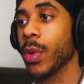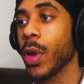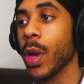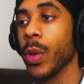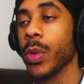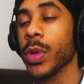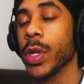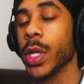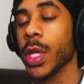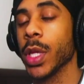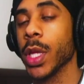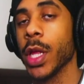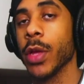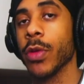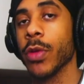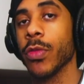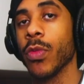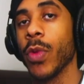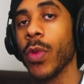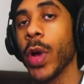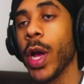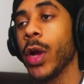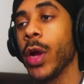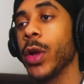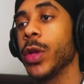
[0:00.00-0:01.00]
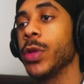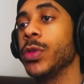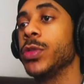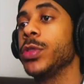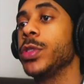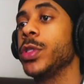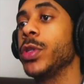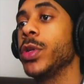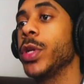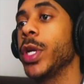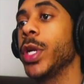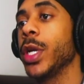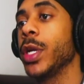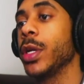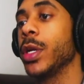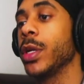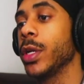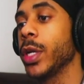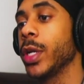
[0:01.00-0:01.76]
I would have left. Why are you still there?